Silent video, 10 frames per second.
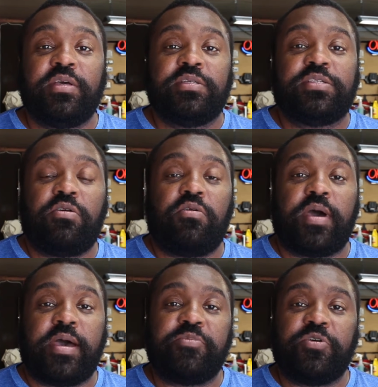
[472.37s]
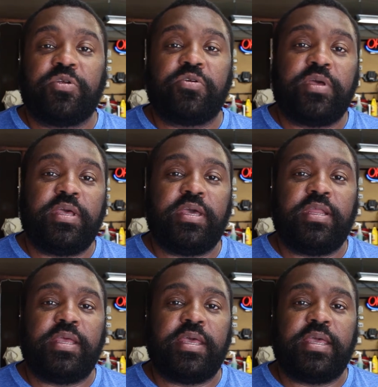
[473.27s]
So I'm going to go
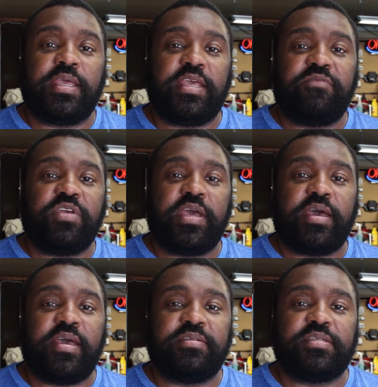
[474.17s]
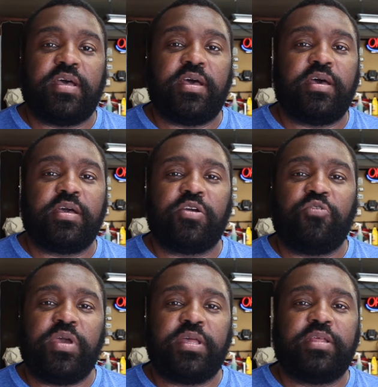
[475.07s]
ahead and give you guys a
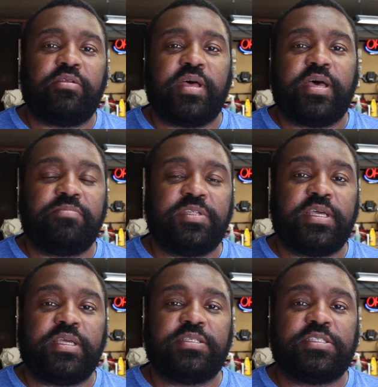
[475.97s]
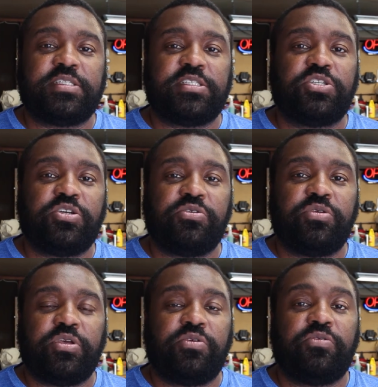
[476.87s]
quick little update just to show
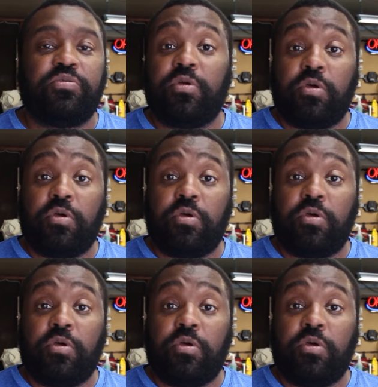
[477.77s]
you